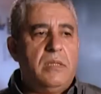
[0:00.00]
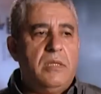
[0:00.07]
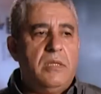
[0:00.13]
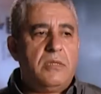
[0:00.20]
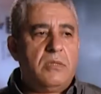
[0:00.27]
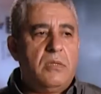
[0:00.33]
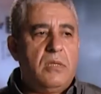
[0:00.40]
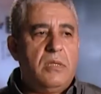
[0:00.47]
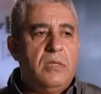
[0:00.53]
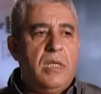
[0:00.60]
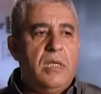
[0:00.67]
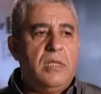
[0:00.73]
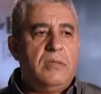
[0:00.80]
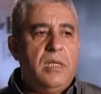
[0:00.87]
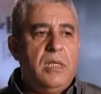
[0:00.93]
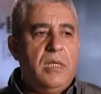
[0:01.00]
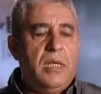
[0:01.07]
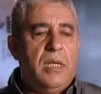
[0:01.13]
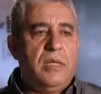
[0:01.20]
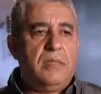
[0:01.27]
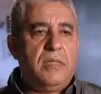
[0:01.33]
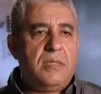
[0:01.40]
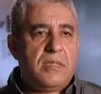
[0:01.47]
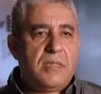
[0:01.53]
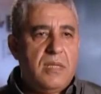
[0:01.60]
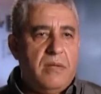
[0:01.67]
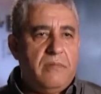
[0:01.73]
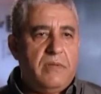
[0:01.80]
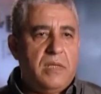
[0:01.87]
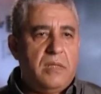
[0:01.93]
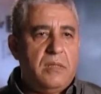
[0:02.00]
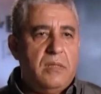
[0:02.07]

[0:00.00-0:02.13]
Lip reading: the restaurant in 1997.